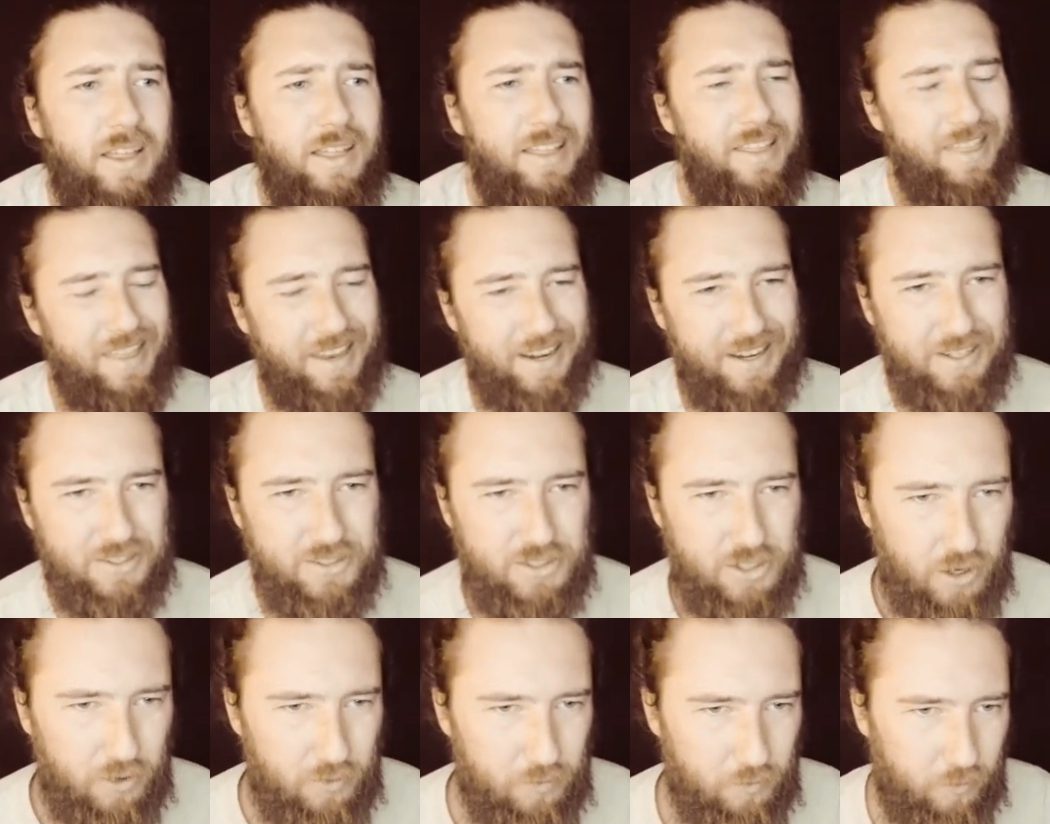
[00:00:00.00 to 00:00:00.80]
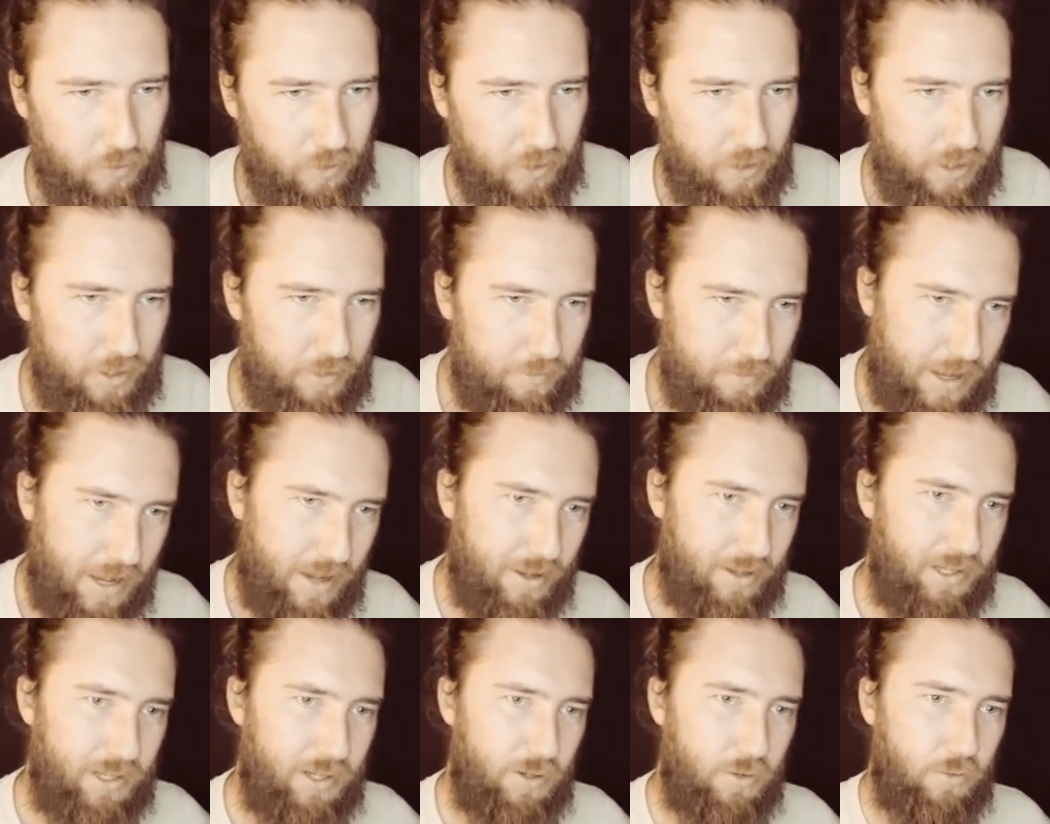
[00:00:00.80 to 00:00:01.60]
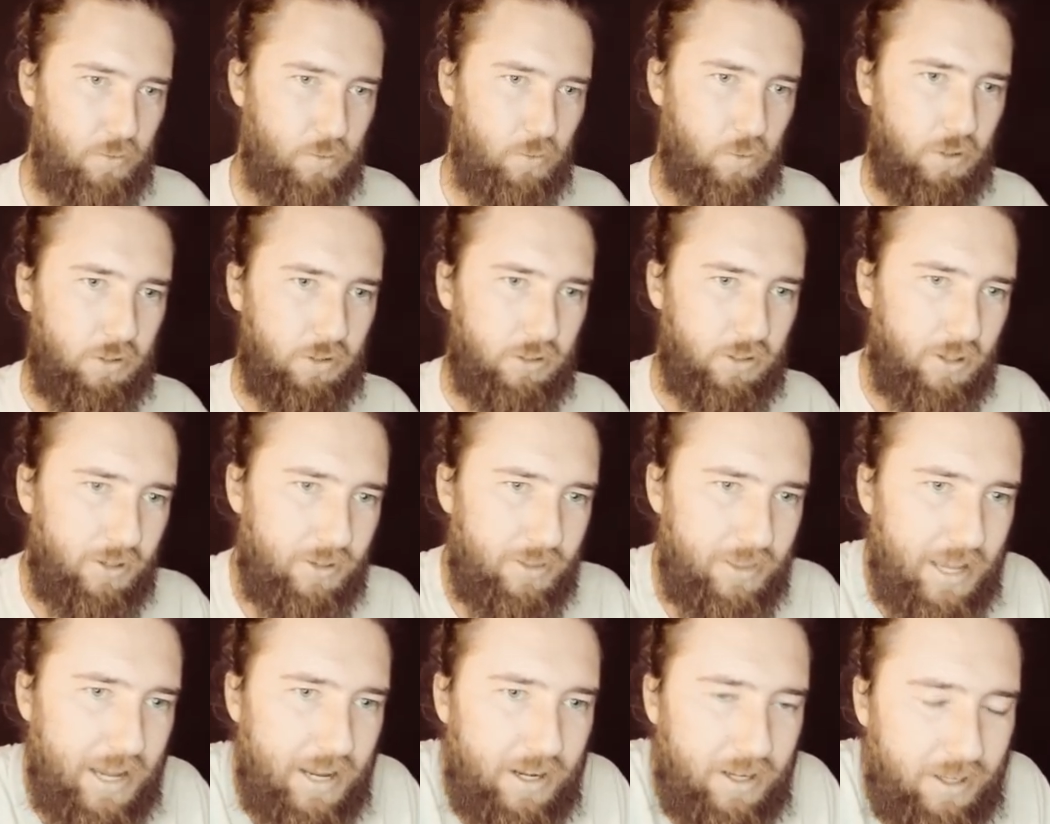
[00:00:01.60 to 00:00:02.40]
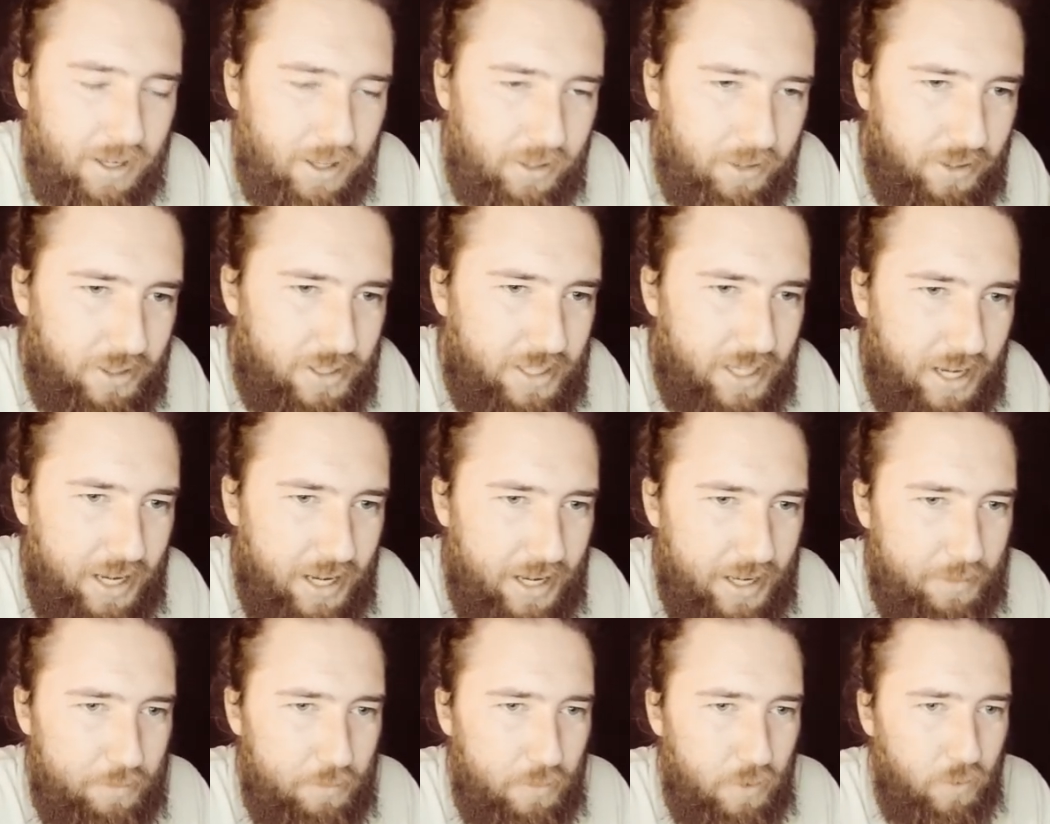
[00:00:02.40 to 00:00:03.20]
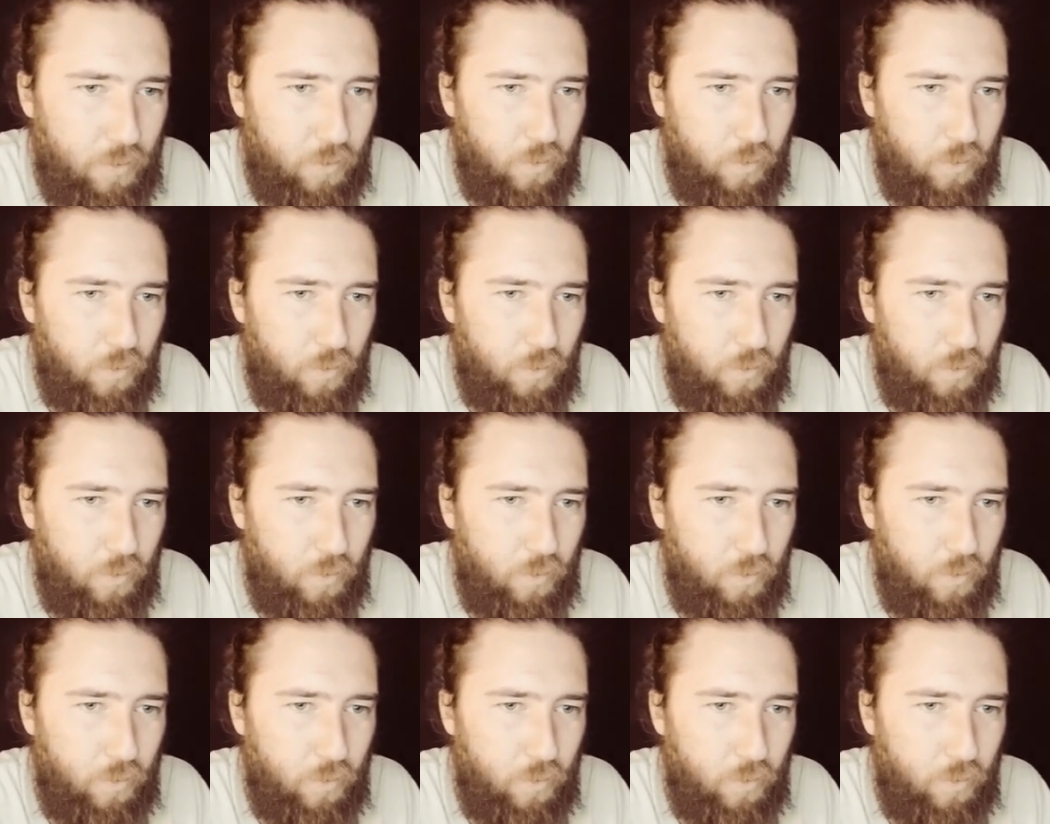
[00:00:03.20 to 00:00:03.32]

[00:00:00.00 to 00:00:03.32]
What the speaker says: then don't worry about it. We'll learn that another time.